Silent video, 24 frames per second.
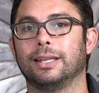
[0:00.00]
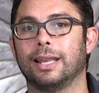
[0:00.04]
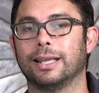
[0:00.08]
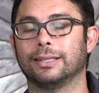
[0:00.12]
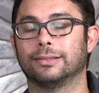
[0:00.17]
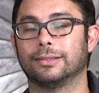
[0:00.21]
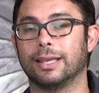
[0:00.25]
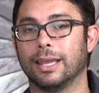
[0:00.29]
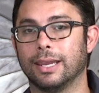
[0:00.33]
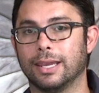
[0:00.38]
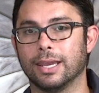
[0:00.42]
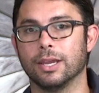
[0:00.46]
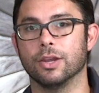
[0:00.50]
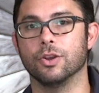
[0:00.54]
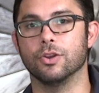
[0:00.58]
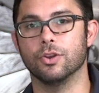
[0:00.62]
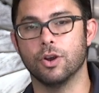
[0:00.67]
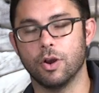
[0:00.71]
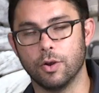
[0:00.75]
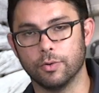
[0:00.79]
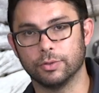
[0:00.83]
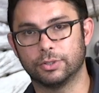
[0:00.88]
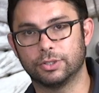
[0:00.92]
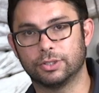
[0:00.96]
like taking
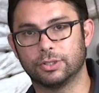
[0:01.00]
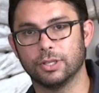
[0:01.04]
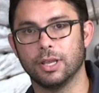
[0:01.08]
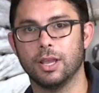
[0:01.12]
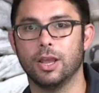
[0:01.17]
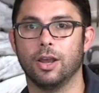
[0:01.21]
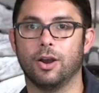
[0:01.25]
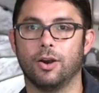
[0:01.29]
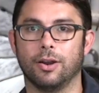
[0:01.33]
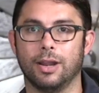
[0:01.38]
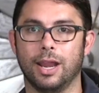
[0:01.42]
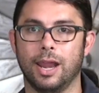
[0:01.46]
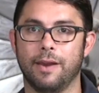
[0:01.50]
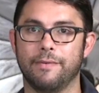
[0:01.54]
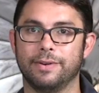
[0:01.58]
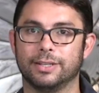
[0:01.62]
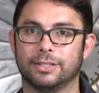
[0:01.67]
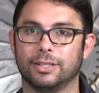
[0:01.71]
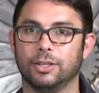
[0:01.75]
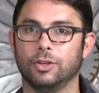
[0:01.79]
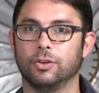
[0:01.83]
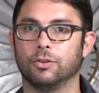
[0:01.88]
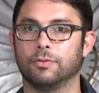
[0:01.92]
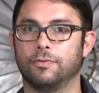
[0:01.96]
notes on every
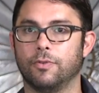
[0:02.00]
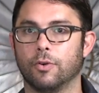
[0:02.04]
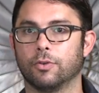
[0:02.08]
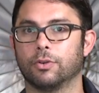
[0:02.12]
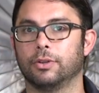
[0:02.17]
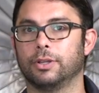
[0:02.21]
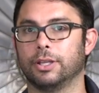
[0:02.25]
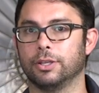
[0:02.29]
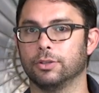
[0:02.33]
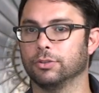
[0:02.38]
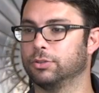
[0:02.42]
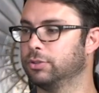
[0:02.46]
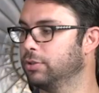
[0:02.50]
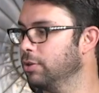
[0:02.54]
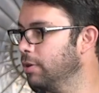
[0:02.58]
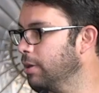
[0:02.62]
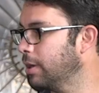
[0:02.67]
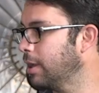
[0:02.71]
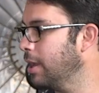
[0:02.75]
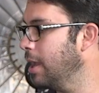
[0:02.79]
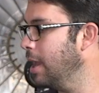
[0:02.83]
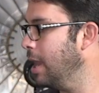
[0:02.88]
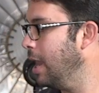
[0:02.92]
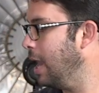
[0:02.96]
single photo that you
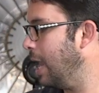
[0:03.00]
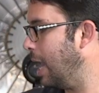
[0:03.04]
took,